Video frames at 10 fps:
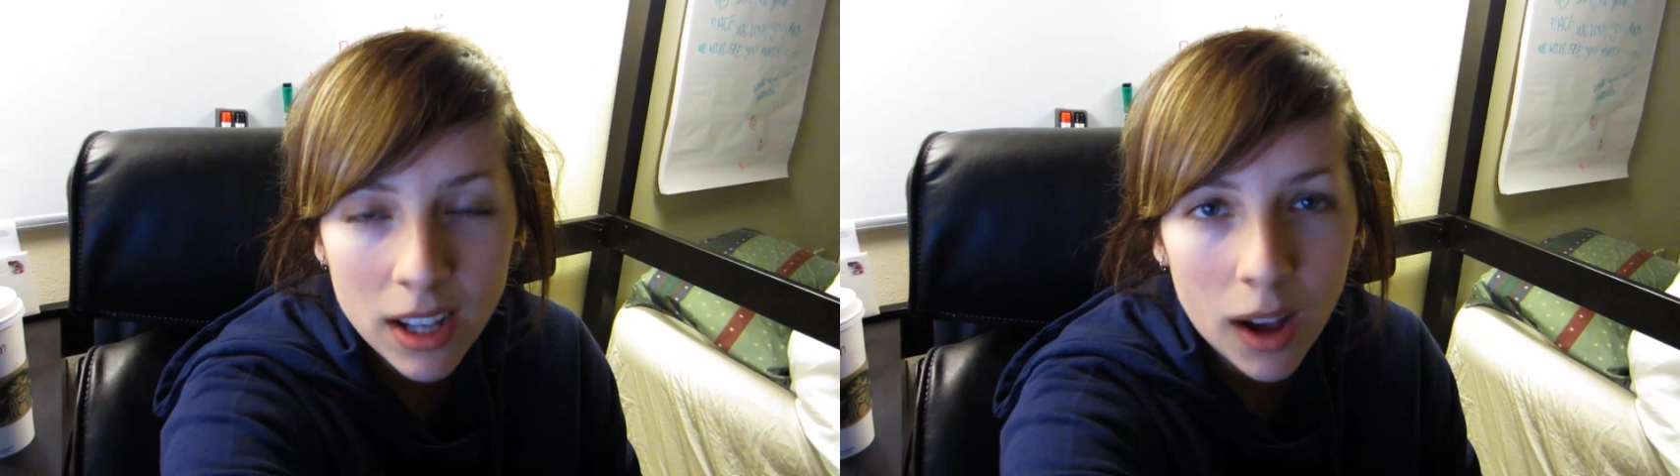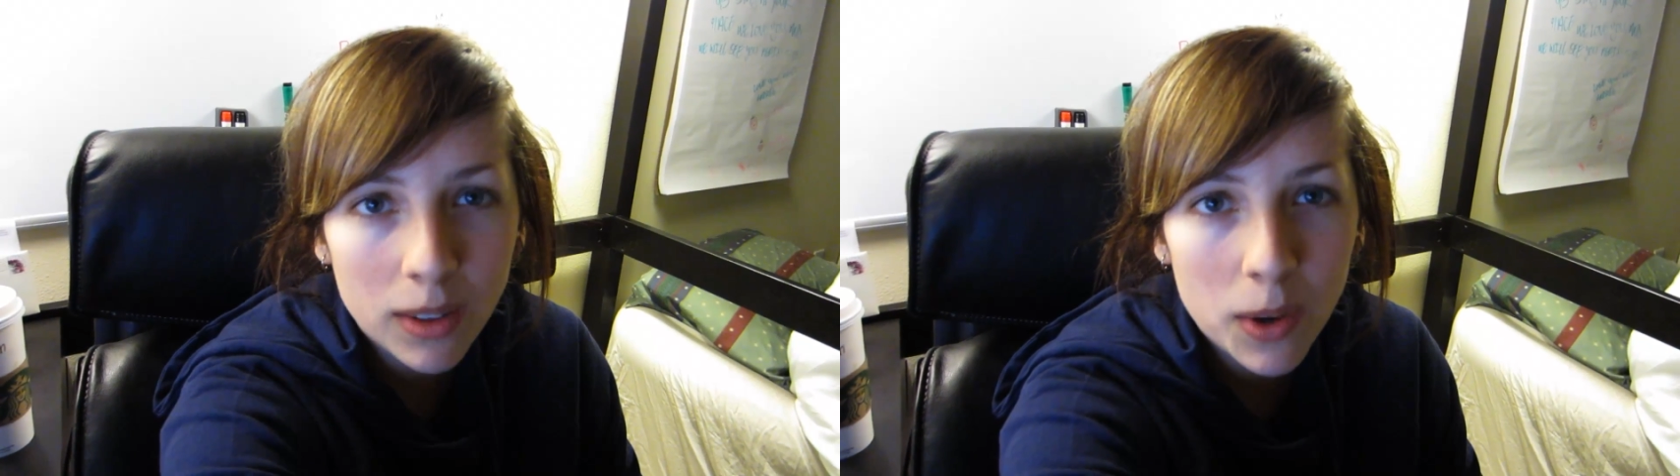
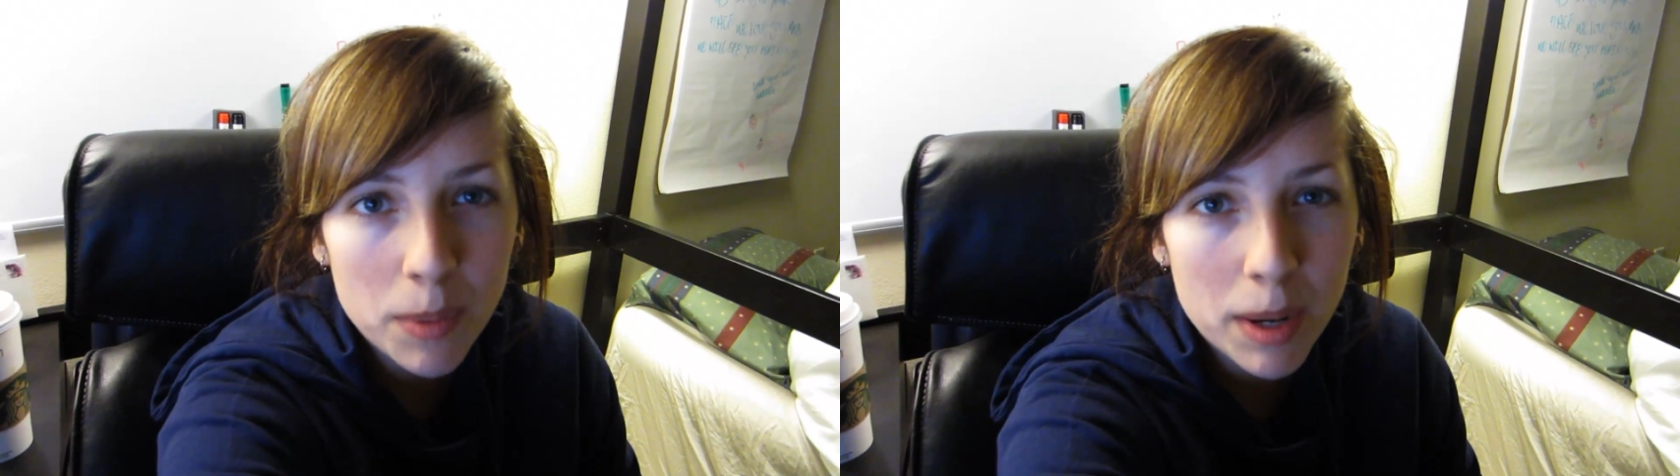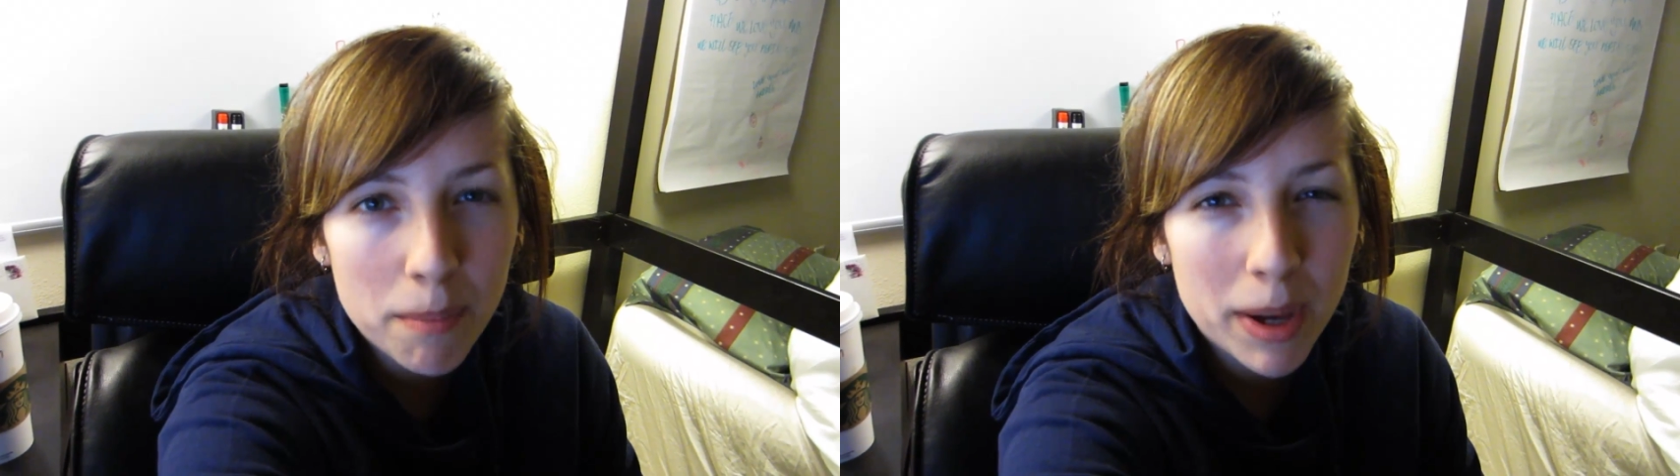I'll
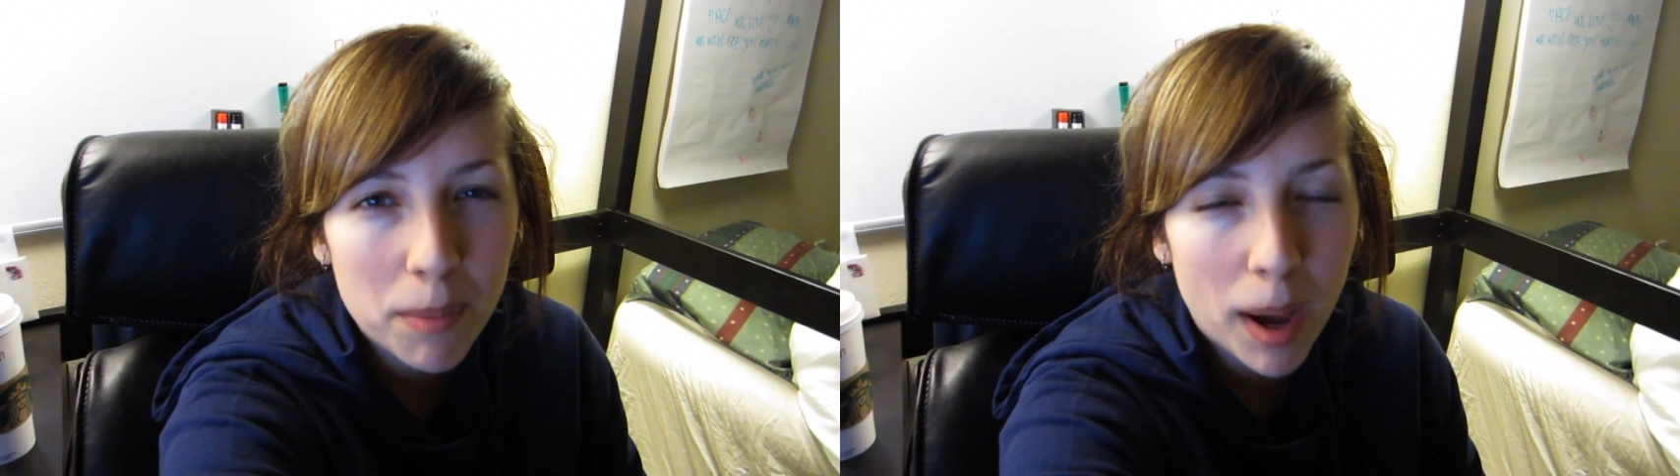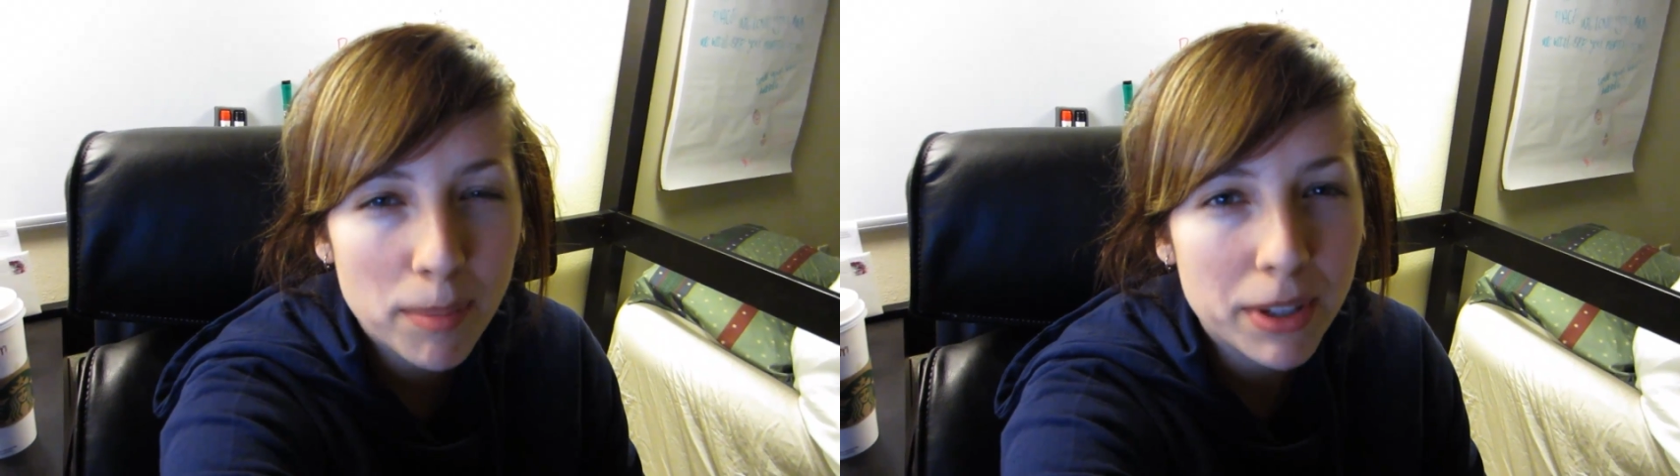open up mail
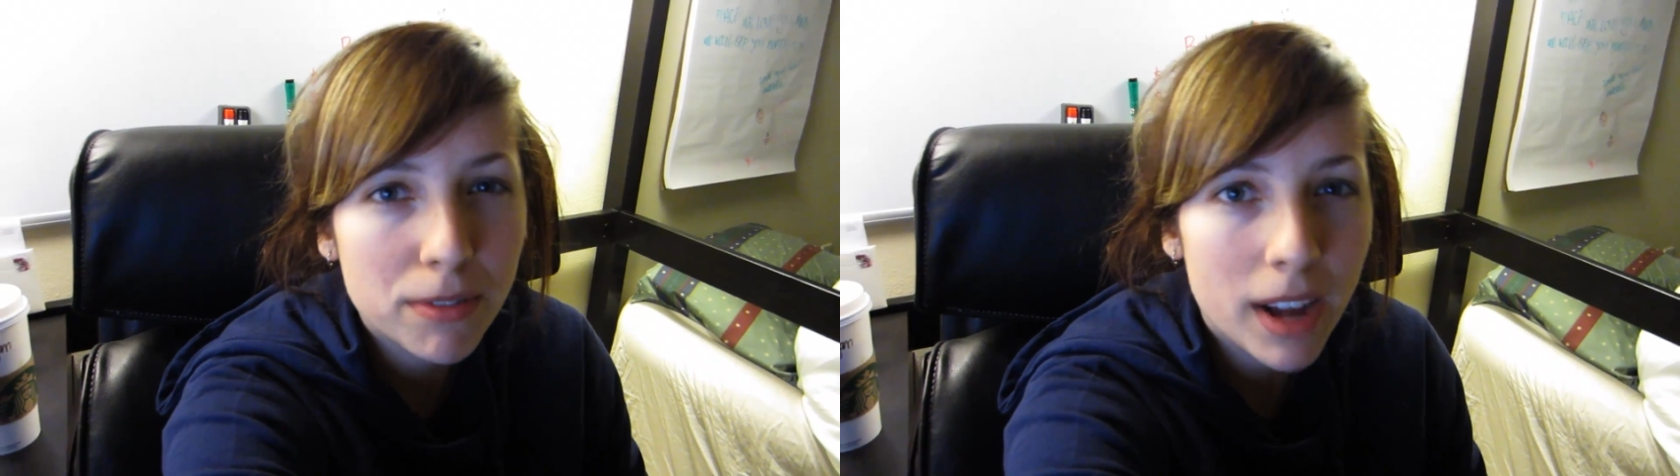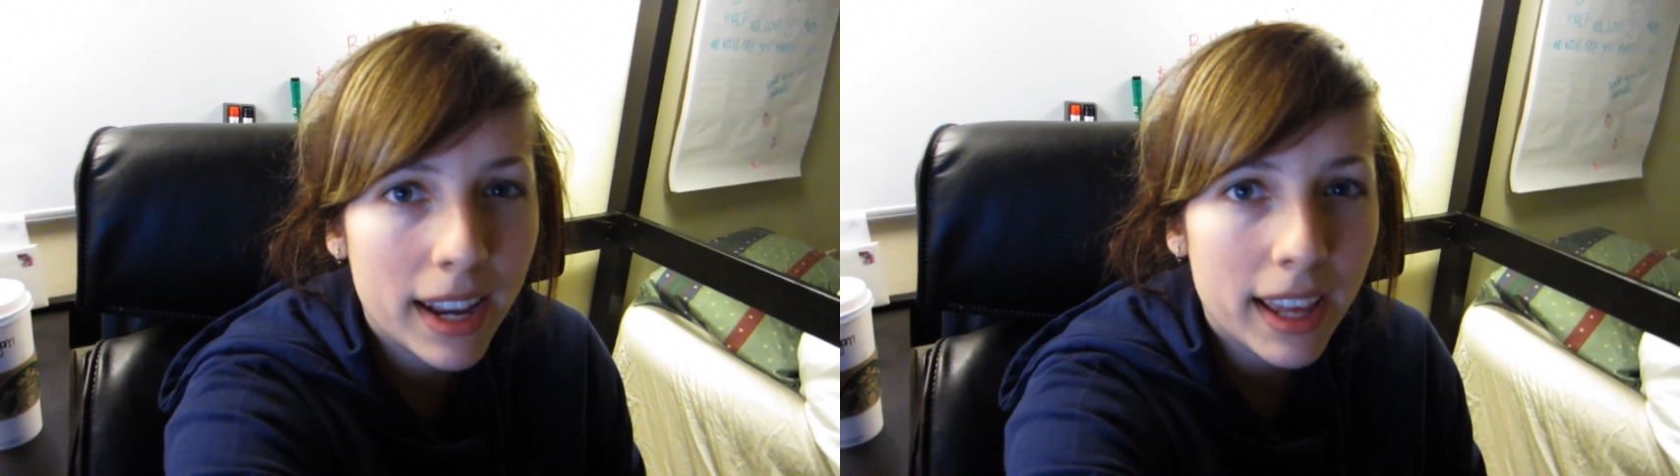probably
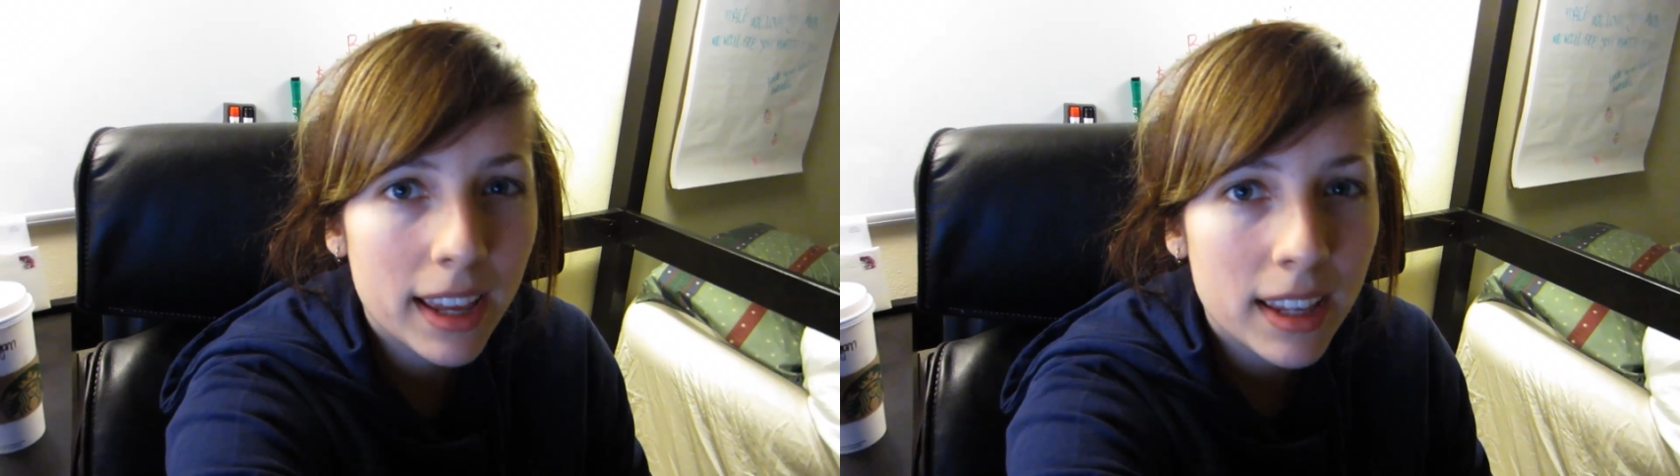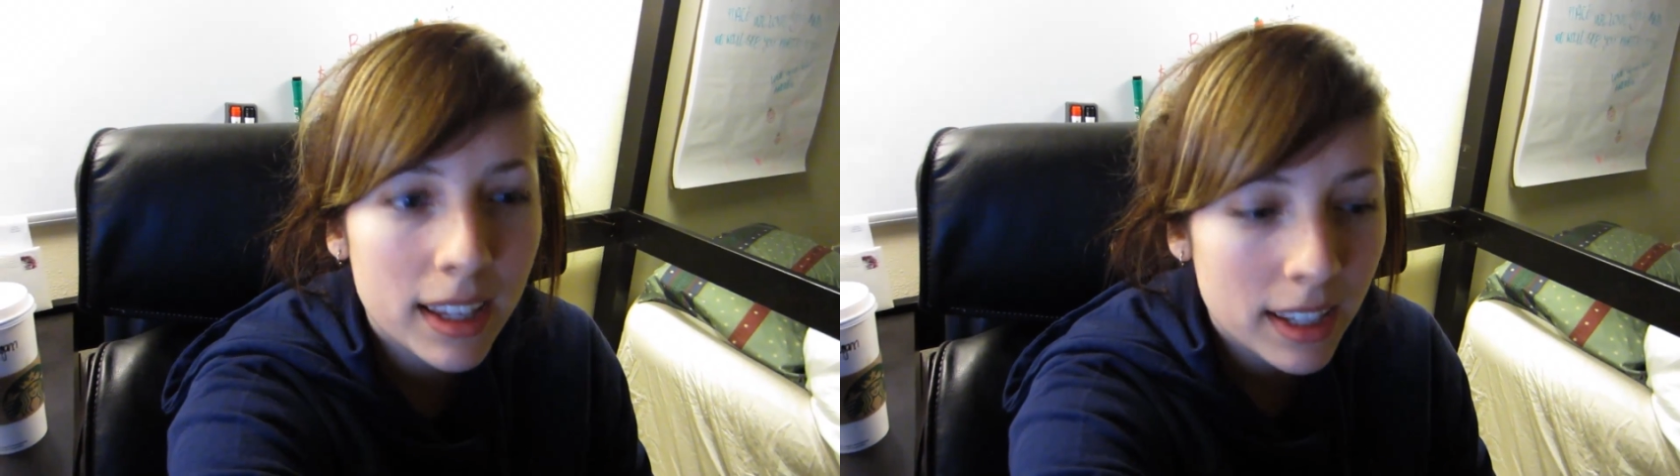Friday,